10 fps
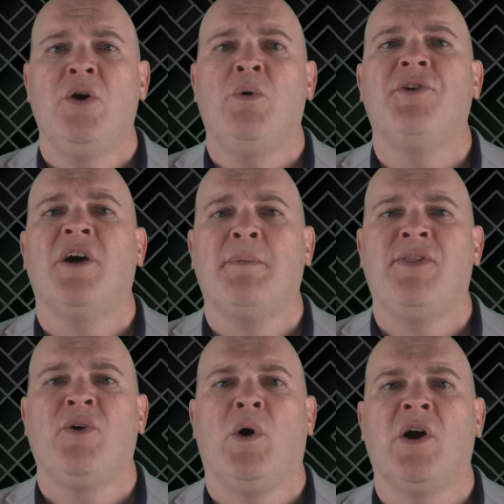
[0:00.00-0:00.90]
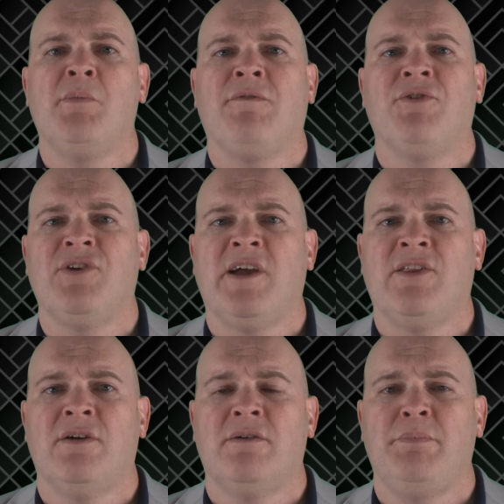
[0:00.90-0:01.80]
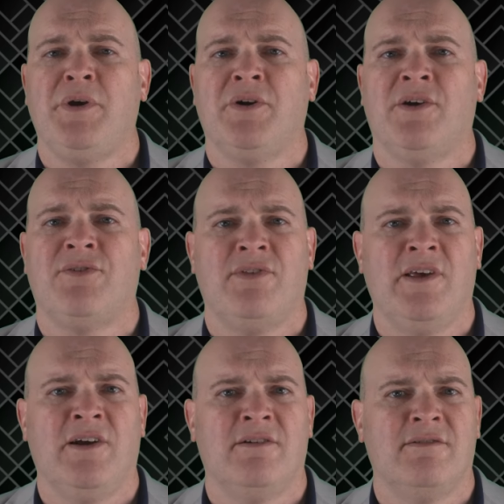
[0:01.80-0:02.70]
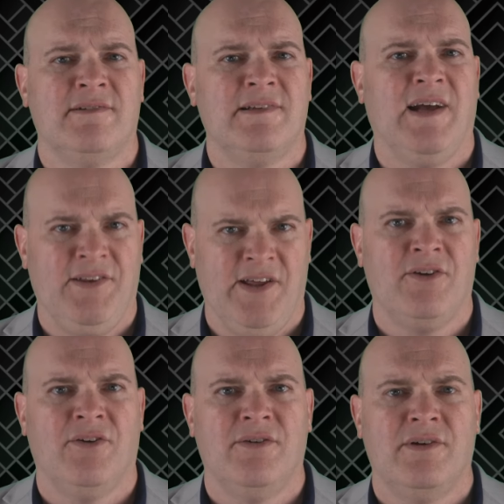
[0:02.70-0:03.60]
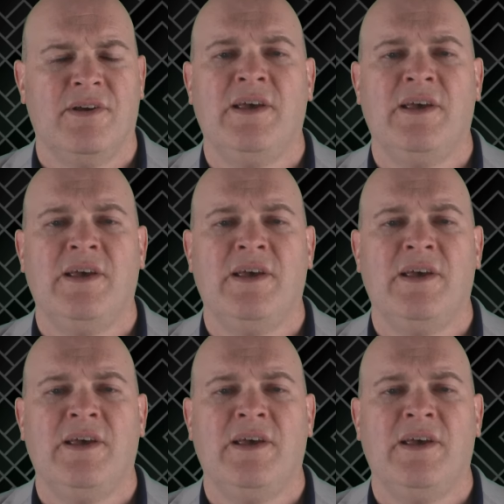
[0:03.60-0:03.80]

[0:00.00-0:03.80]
We'll talk about their welcome offers together because they're identical.